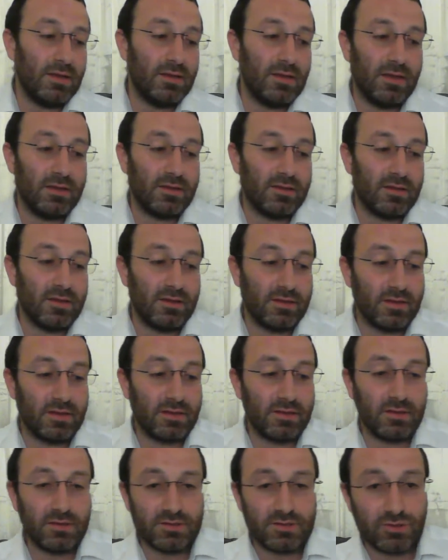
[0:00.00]
in
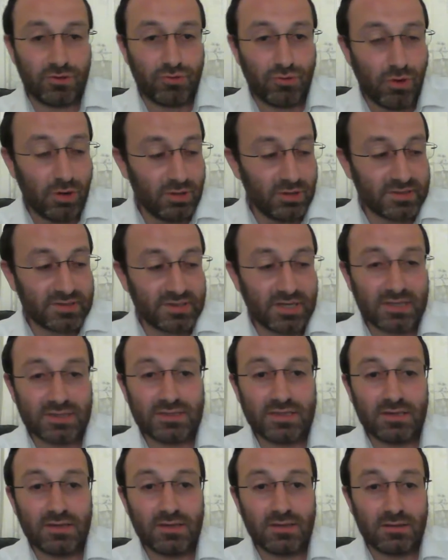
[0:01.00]
the scroll it says
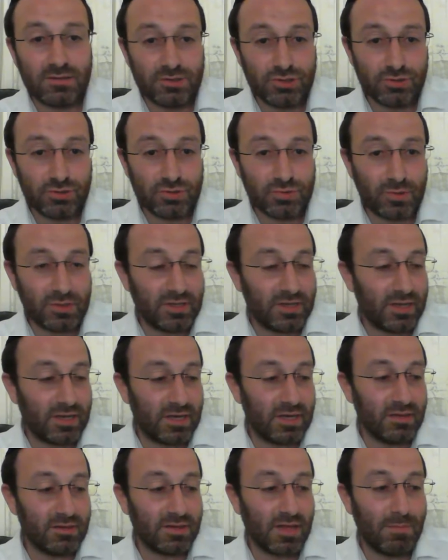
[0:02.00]
that Jews, when they
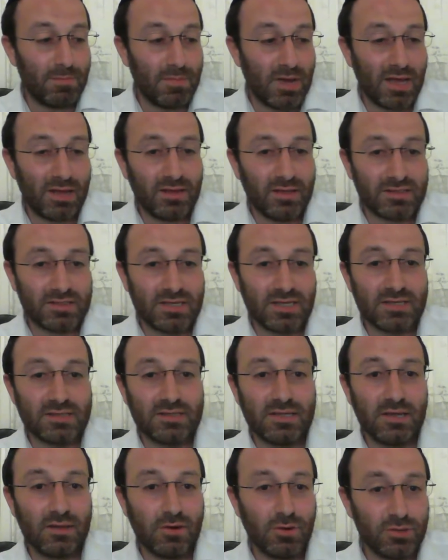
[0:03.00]
killed Haman, it says
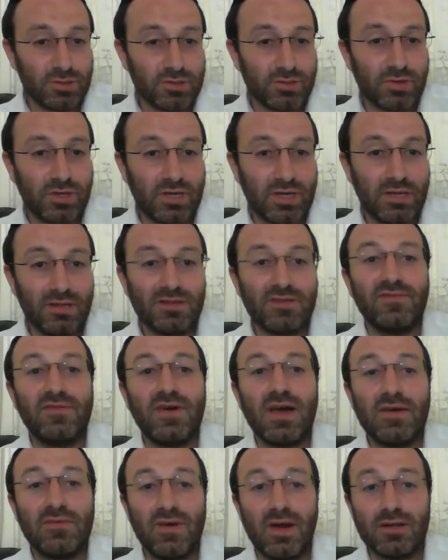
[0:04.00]
they also killed
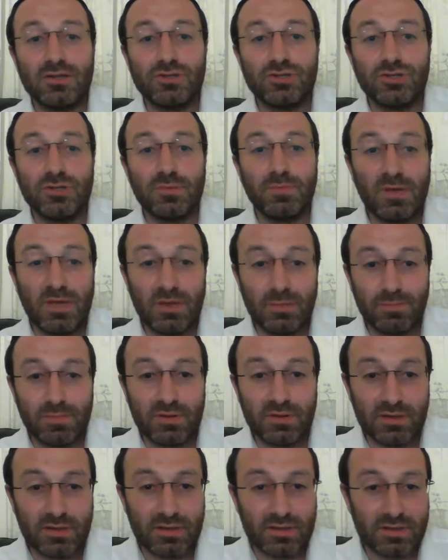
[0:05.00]
500
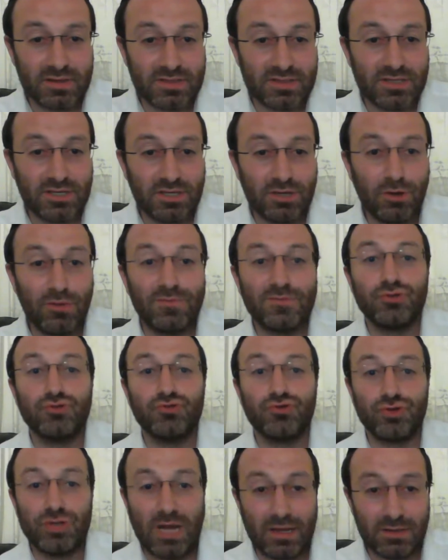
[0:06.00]
people in the city of
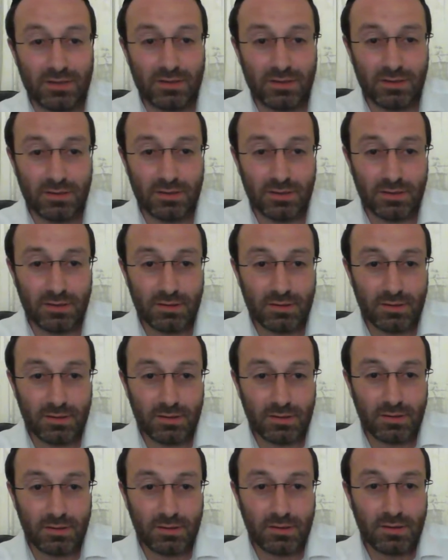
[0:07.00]
Shushan,
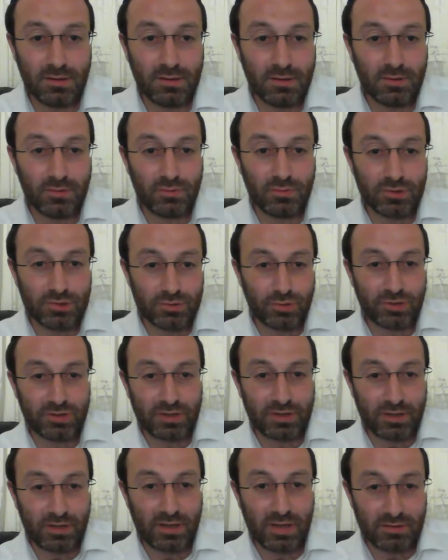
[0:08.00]
which were
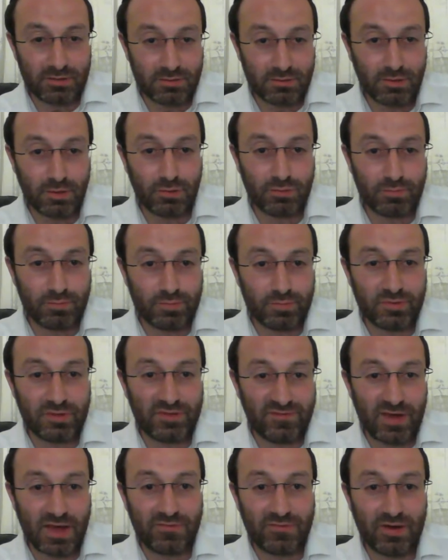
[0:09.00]
the
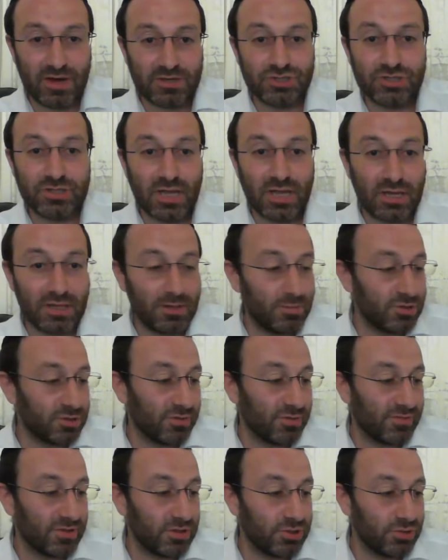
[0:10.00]
500 enemies
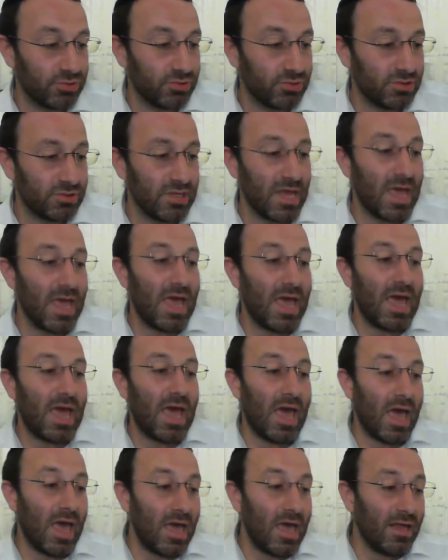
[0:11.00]
of the Jews.
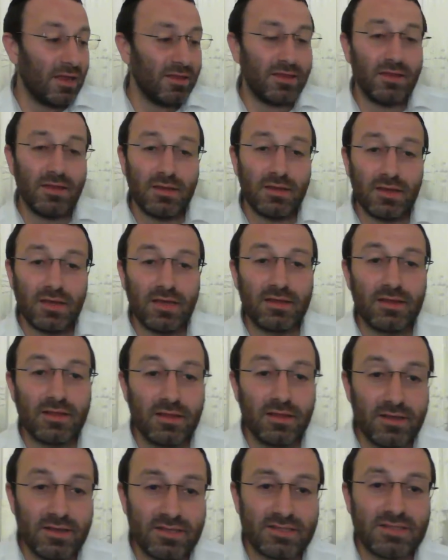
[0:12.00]
And it
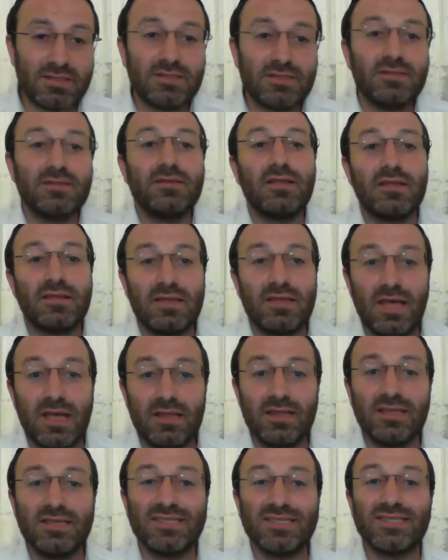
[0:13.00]
lists the
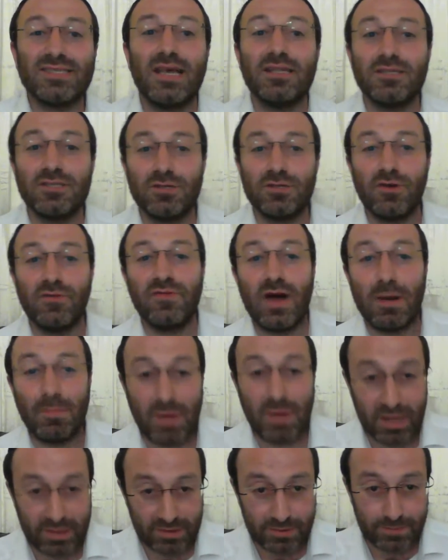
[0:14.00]
10 sons of
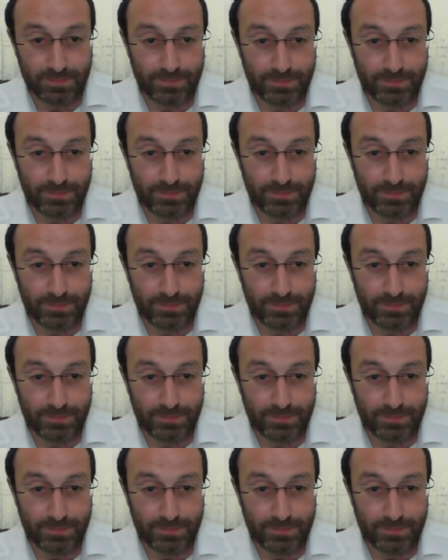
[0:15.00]
Haman